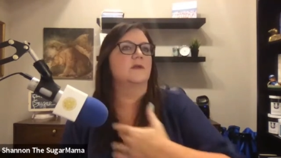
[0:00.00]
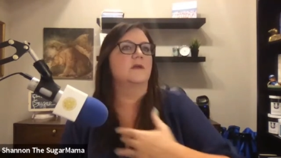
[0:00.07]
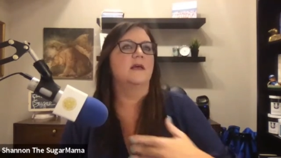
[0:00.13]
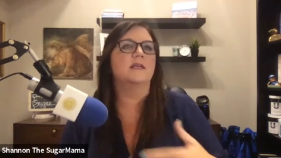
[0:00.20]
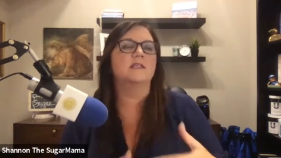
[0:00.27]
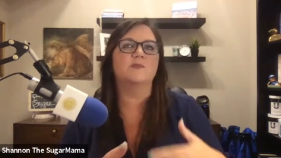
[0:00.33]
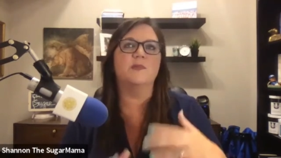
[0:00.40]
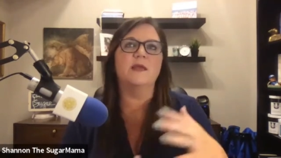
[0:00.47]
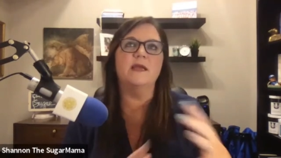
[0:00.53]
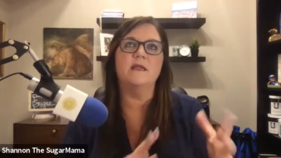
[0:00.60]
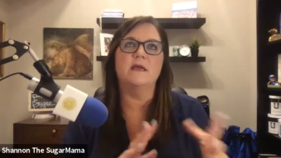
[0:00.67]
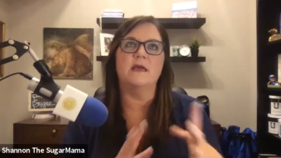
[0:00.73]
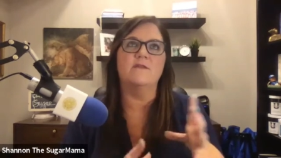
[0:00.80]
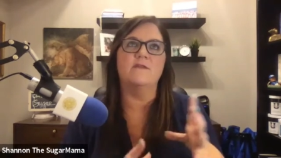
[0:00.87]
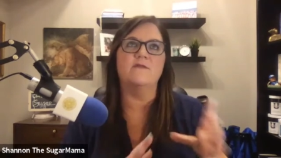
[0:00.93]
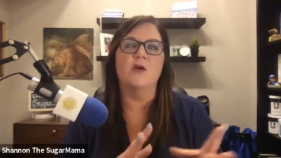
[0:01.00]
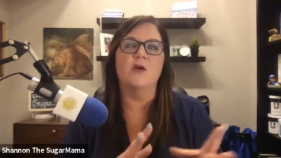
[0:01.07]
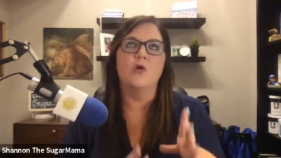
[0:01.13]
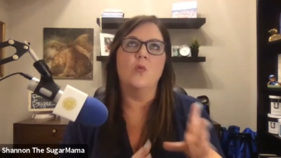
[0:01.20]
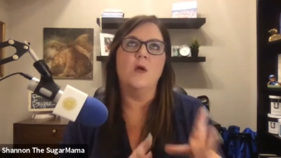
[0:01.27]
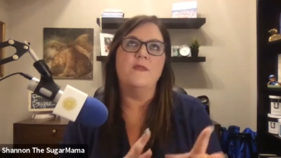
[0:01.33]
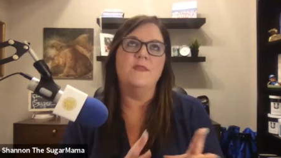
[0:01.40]
Explain kind of
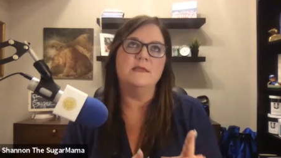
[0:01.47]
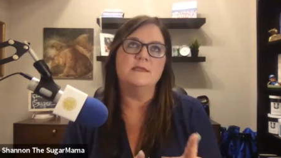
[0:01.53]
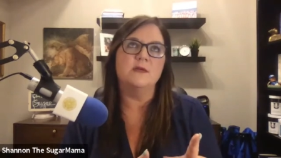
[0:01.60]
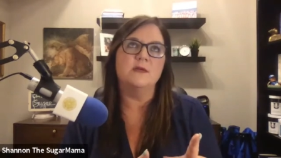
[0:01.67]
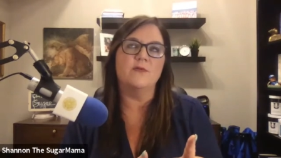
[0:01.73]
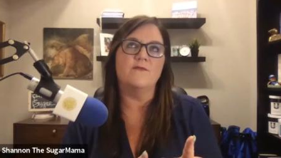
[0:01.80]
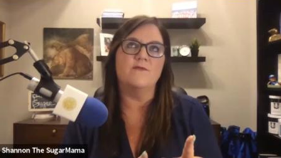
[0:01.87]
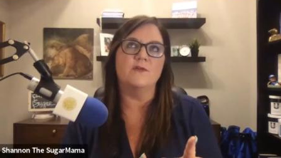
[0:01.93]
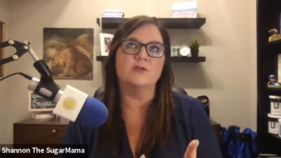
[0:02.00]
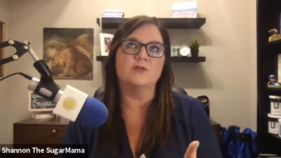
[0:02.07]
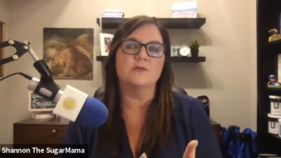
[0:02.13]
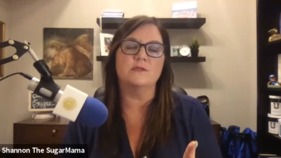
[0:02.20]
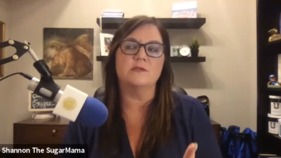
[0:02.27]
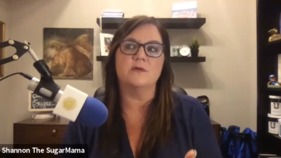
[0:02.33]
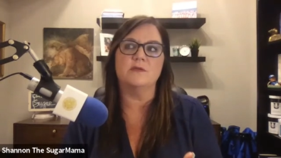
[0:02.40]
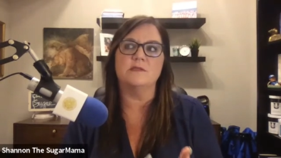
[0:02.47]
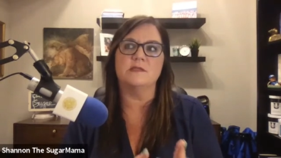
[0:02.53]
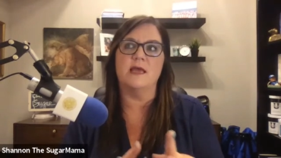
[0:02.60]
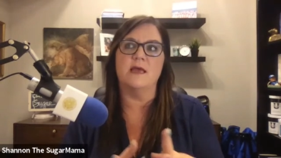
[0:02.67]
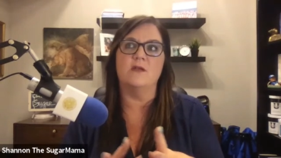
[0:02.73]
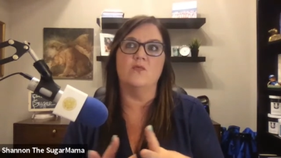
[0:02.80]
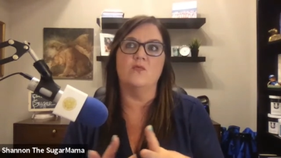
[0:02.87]
when they see first results
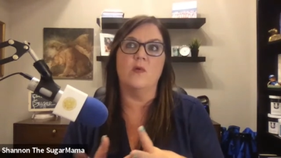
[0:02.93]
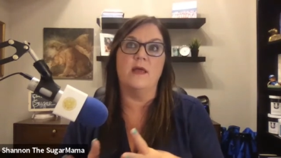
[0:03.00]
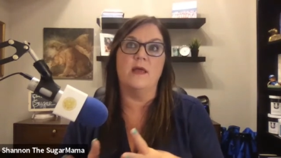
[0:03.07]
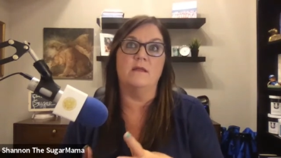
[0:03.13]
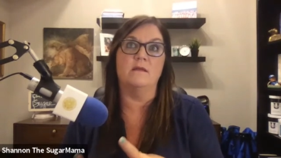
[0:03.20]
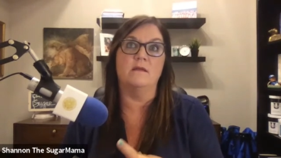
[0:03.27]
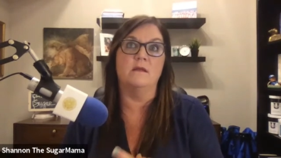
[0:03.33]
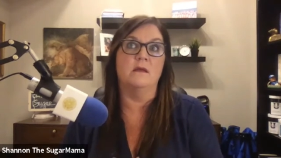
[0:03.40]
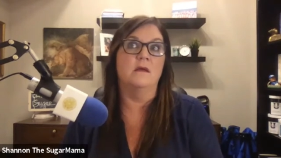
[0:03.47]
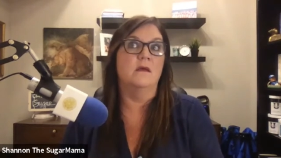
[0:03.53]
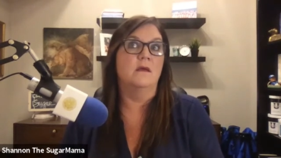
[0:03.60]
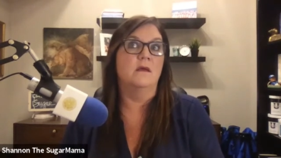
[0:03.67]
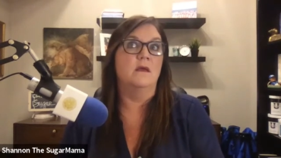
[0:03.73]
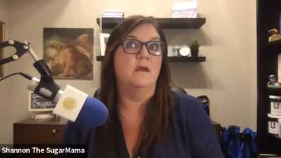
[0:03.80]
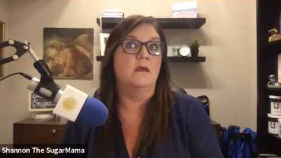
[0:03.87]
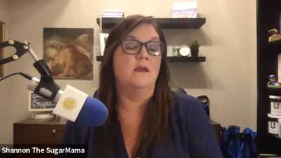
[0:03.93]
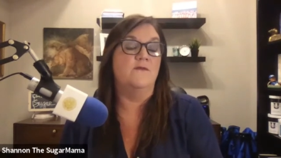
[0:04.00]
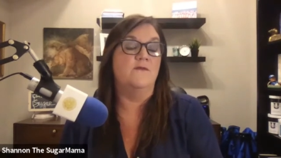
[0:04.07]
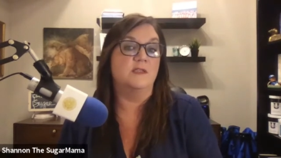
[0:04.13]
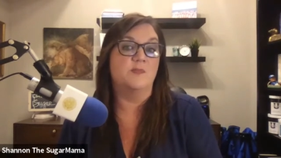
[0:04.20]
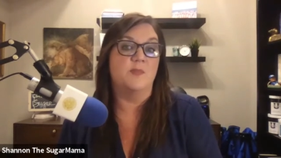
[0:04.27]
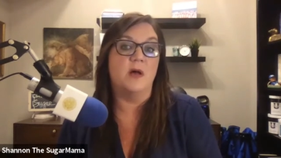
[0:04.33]
and when, if
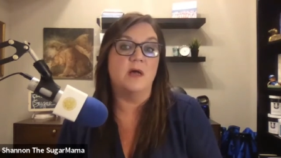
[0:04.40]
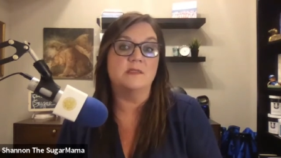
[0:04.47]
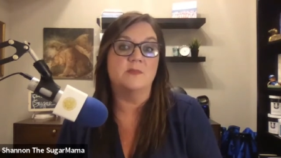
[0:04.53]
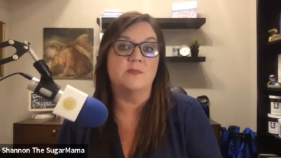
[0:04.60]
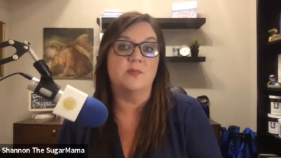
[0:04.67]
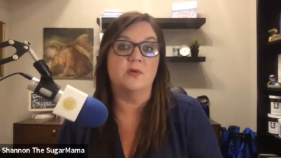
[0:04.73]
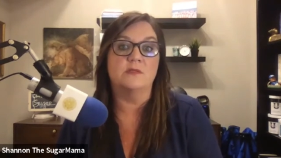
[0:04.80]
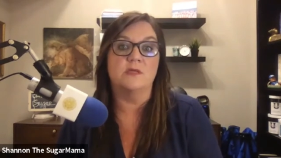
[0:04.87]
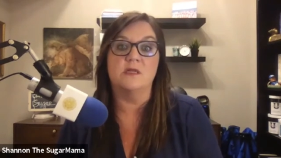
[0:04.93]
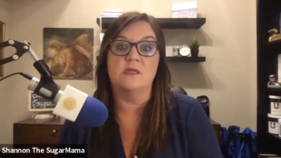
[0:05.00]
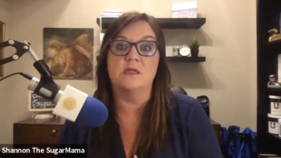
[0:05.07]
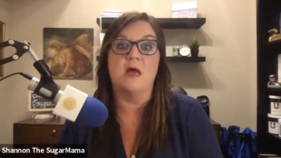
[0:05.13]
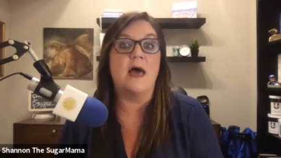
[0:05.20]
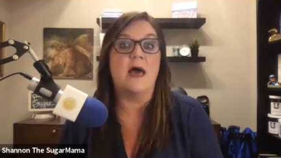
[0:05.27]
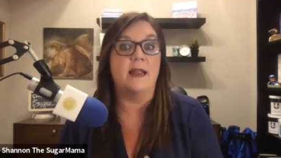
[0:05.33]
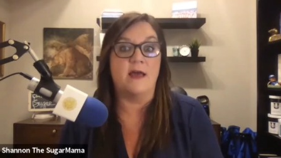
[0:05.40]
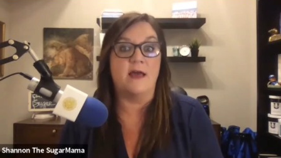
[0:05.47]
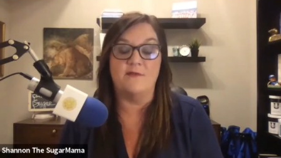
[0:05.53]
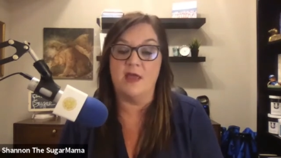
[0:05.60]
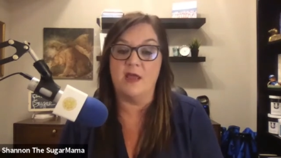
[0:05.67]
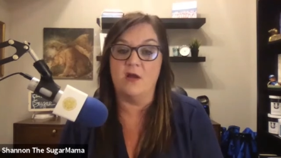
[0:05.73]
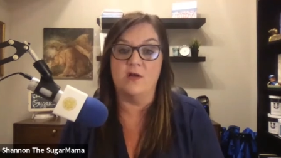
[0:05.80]
it's possible, to not
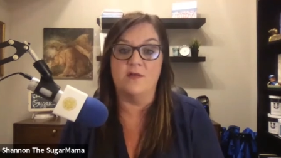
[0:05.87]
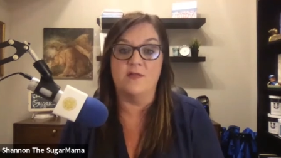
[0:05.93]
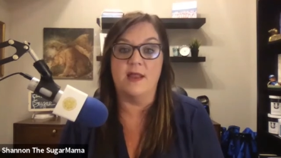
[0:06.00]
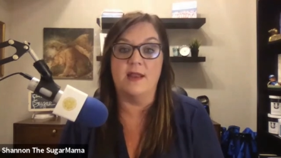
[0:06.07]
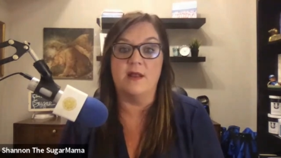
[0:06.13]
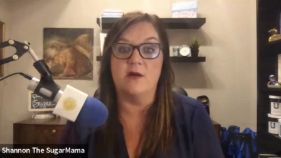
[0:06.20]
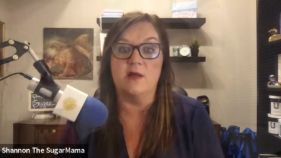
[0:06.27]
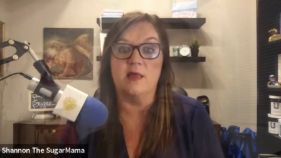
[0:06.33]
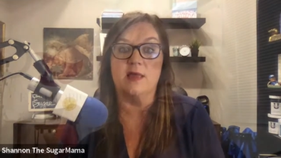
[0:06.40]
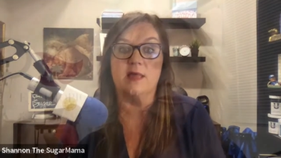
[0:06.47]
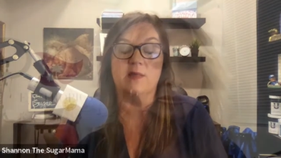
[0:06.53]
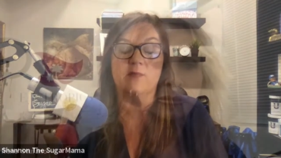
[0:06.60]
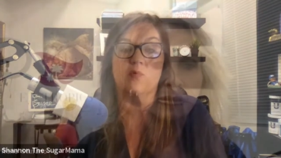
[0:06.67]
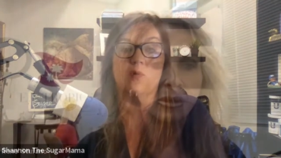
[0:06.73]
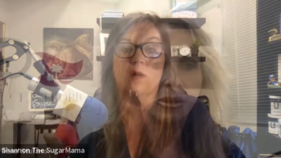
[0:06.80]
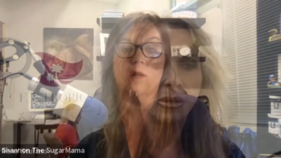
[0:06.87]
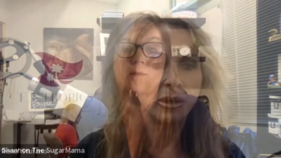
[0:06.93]
have hair in that area anymore.